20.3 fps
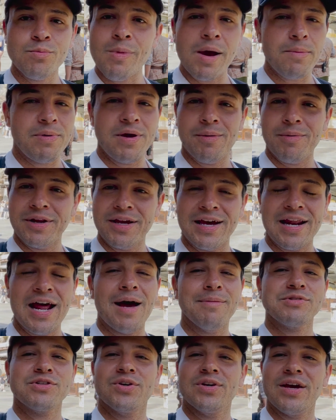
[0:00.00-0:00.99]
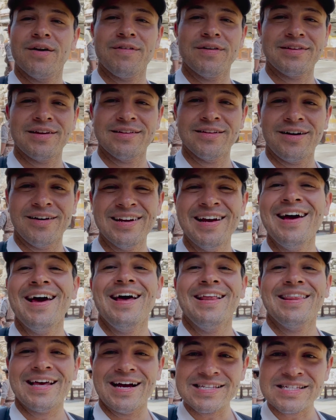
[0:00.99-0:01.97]
might be able to get absolutely everything done.
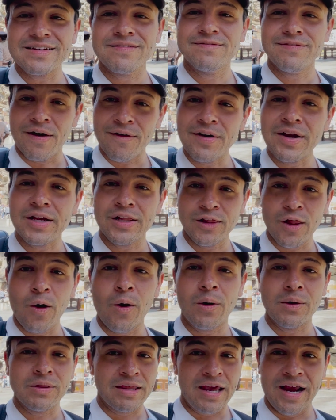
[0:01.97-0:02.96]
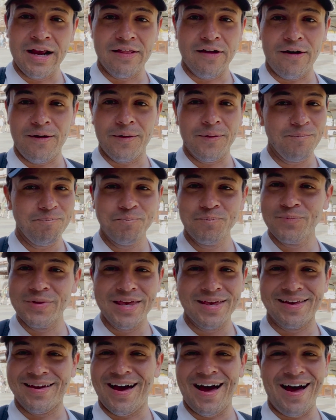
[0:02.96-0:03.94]
That's a very long day though.
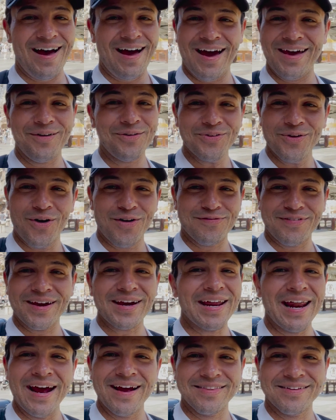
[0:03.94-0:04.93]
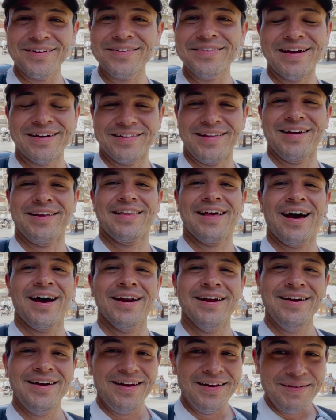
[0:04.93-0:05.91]
I don't know if I could handle a day like
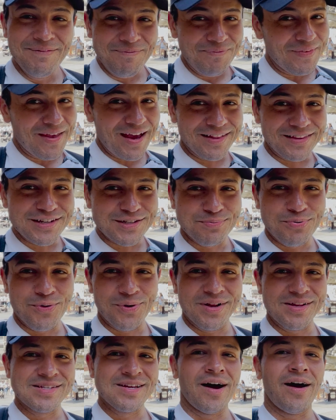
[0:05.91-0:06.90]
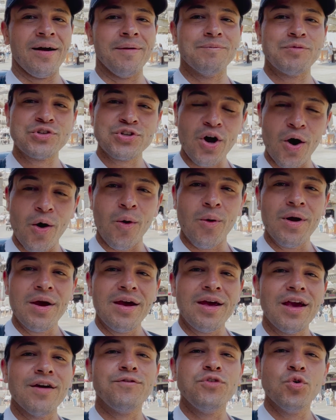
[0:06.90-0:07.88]
that at this point in time. So
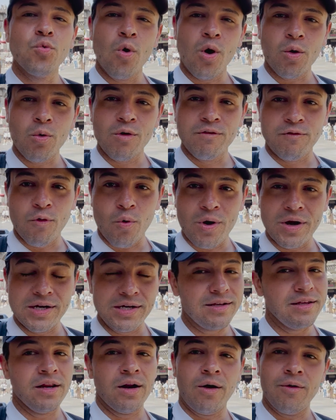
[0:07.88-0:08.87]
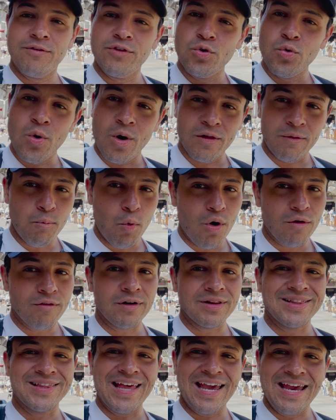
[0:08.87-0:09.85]
if you want to avoid, and you want more of
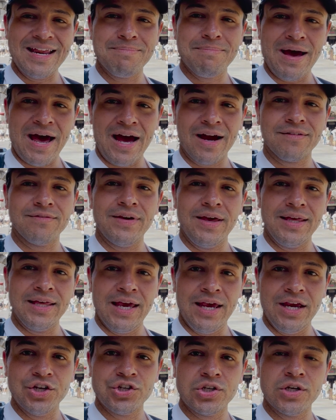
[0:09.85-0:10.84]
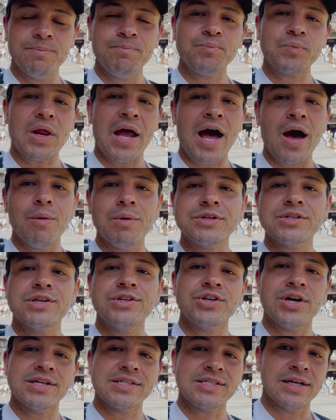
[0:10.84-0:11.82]
a laid back vacation, I would
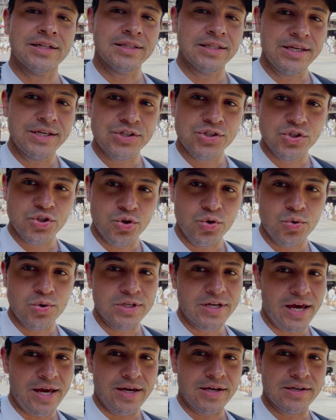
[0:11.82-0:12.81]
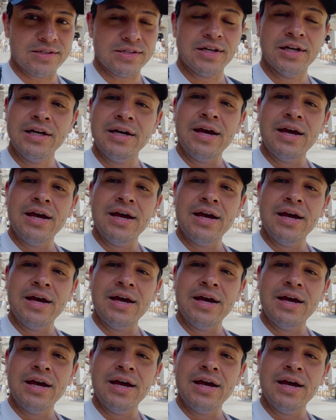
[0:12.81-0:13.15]
suggest at least 2 days.